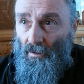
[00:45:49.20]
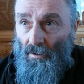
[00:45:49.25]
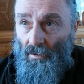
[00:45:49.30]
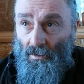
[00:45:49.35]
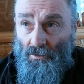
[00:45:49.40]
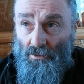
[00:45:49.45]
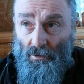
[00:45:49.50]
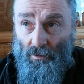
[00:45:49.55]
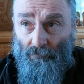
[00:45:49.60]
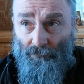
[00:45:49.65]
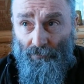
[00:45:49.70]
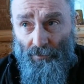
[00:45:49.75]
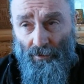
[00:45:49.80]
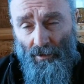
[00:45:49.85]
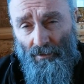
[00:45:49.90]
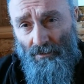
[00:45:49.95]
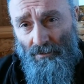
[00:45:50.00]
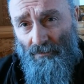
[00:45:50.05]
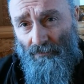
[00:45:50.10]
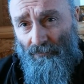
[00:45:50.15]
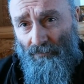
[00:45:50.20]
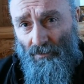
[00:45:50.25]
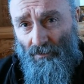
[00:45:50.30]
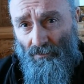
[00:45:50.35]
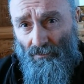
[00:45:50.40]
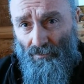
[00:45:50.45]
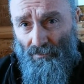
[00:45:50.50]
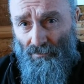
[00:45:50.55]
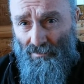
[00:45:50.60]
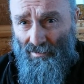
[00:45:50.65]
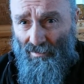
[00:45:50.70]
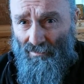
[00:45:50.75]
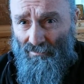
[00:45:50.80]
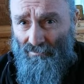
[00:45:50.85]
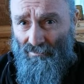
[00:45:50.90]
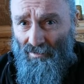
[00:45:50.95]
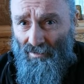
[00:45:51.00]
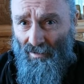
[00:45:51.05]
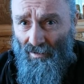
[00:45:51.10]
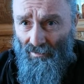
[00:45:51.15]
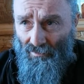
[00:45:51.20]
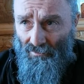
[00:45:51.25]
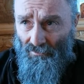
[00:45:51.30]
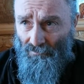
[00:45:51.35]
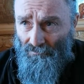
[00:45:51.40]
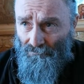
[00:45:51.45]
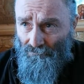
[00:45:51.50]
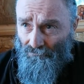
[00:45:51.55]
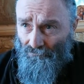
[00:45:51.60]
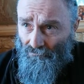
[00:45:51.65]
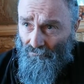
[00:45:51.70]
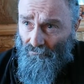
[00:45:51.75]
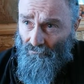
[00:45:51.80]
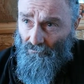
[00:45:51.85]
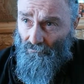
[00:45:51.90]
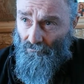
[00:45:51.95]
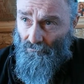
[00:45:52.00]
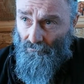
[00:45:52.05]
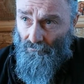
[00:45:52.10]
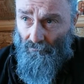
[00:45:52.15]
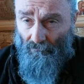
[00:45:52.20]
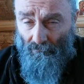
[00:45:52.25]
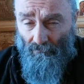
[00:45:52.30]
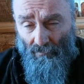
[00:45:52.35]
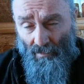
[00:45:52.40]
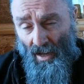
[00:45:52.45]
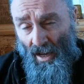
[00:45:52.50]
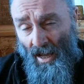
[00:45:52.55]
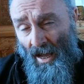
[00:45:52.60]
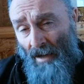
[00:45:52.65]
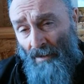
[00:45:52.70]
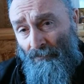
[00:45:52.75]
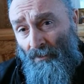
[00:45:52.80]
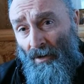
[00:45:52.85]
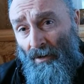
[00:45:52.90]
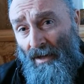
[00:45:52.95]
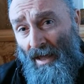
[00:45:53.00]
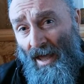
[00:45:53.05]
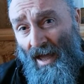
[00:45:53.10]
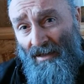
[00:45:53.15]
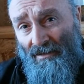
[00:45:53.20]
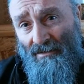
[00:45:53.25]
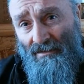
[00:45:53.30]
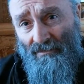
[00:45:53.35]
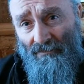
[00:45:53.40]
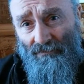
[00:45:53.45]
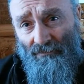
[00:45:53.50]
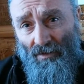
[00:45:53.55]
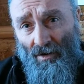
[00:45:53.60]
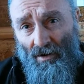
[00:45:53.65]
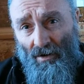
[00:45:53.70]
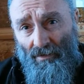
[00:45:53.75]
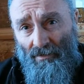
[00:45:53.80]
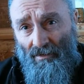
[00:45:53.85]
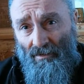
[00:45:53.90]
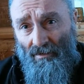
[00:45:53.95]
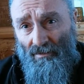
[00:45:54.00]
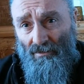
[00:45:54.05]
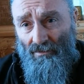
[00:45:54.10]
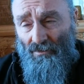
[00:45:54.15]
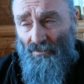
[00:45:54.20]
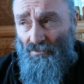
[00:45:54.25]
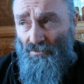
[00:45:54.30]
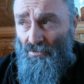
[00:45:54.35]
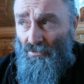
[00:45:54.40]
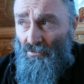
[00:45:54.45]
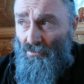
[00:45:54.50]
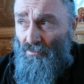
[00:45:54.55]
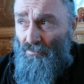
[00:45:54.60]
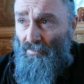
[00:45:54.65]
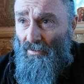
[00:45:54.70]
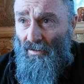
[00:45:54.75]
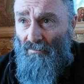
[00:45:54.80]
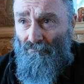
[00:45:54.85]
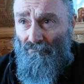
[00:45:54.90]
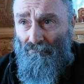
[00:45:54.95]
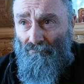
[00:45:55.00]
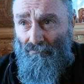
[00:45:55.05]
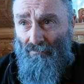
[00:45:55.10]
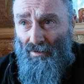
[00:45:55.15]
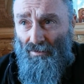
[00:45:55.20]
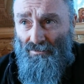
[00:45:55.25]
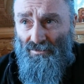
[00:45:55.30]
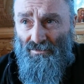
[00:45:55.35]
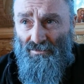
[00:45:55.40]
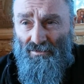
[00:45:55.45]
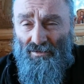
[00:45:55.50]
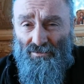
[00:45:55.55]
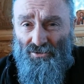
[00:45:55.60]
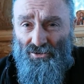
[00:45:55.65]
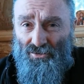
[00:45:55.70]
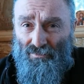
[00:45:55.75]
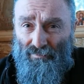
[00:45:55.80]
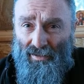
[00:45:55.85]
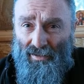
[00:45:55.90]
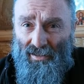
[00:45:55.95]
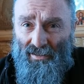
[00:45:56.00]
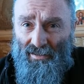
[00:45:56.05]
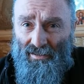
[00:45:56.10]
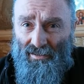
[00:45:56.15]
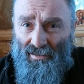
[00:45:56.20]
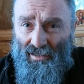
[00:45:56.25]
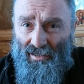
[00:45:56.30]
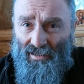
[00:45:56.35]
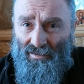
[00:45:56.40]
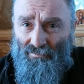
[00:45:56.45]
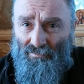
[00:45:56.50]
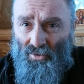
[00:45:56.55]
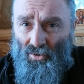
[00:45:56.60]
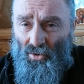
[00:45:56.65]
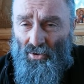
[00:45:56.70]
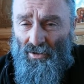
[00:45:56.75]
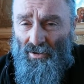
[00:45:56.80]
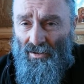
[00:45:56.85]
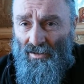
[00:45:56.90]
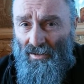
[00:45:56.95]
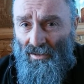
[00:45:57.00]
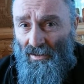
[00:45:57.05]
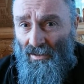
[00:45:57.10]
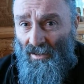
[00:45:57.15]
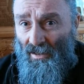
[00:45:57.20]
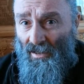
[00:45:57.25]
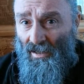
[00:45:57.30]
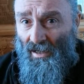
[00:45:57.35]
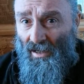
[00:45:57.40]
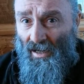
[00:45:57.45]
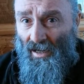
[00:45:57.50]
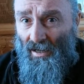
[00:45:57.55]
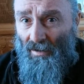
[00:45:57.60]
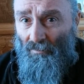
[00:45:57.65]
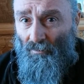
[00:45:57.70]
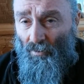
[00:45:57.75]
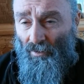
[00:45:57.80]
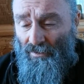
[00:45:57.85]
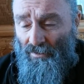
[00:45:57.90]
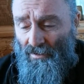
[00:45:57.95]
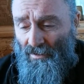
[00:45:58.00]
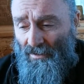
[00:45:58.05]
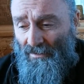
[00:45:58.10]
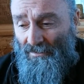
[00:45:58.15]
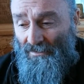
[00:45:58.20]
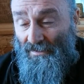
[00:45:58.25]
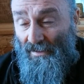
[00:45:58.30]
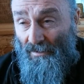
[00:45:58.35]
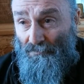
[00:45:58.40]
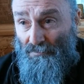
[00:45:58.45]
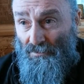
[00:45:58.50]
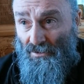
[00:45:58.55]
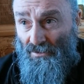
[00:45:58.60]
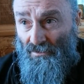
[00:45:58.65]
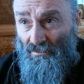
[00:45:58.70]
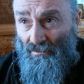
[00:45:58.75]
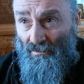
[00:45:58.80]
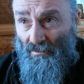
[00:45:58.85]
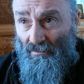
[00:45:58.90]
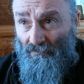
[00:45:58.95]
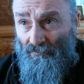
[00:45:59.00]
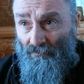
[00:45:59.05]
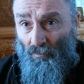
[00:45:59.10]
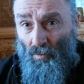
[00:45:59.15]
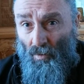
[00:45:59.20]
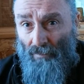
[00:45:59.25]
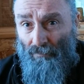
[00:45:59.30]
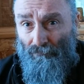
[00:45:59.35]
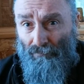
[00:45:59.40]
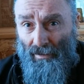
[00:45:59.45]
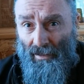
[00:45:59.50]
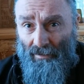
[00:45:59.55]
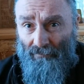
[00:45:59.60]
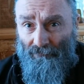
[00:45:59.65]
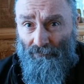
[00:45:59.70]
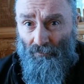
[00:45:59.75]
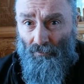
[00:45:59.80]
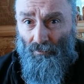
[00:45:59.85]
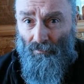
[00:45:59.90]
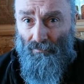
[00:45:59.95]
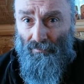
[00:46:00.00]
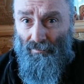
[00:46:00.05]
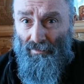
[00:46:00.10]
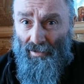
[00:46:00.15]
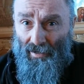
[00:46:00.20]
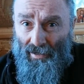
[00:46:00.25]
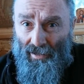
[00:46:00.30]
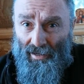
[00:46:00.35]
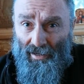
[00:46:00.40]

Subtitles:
So for those of you who don't know, I'm not active on YouTube and most social media anymore, with the exception of one platform that I